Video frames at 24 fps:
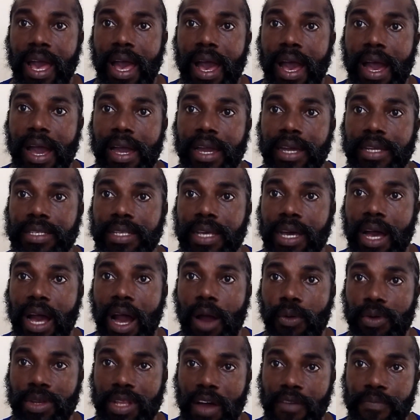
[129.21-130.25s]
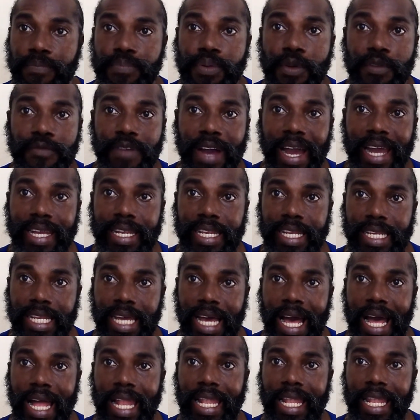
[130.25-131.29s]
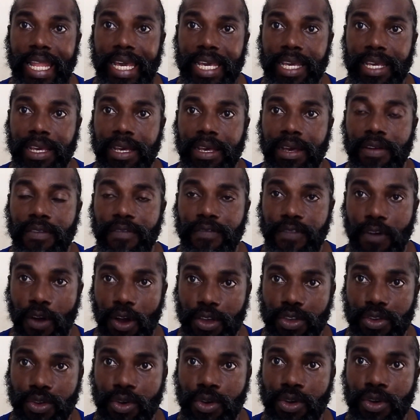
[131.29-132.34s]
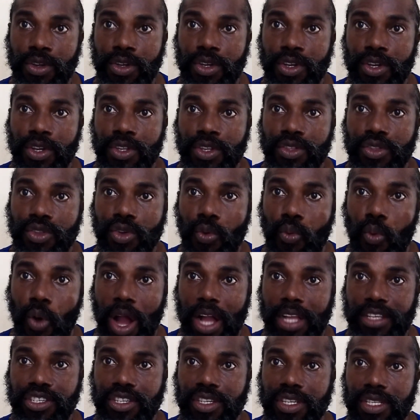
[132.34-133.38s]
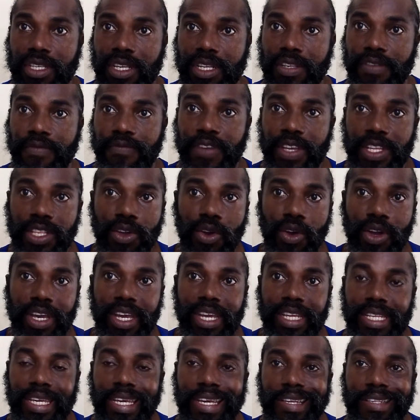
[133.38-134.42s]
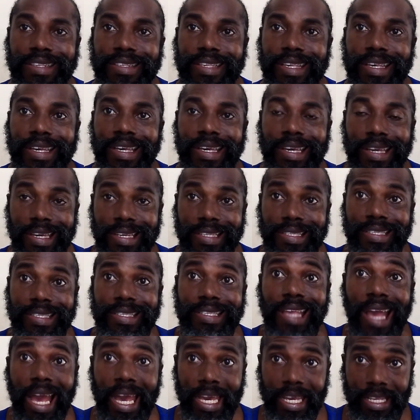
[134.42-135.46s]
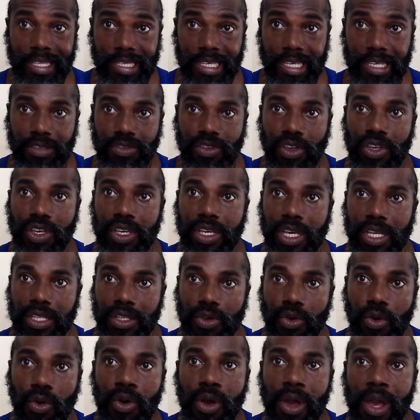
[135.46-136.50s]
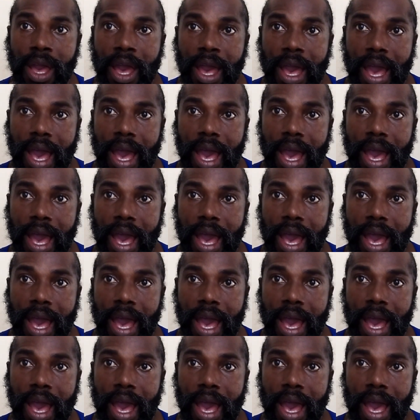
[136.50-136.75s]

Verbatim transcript: and I would have provided a link for you to watch this video in its entirety, so you can go